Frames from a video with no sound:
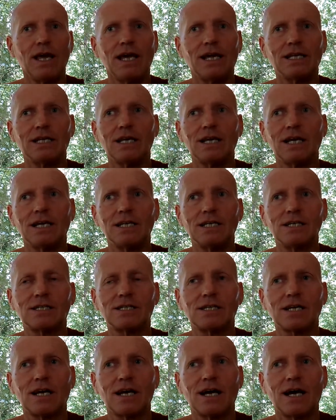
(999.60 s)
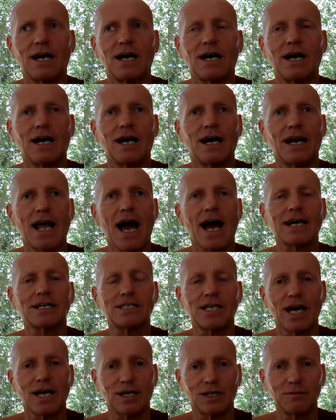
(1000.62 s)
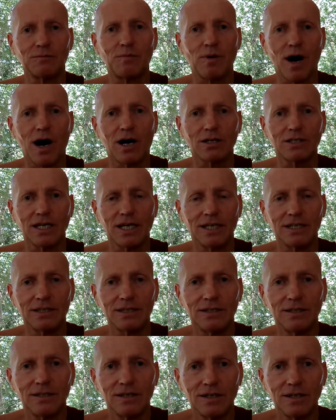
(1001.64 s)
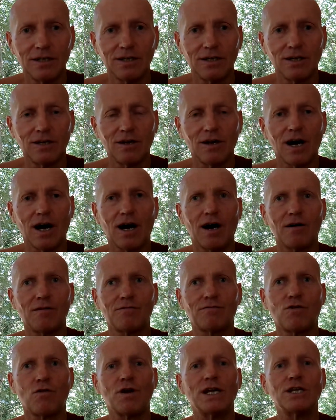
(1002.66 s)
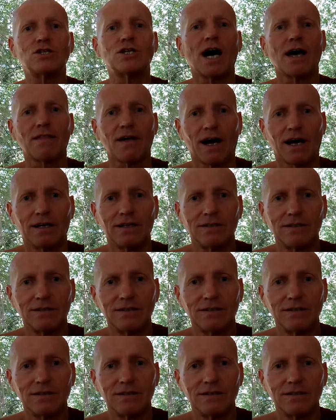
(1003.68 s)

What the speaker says: is an act taken part in for each other,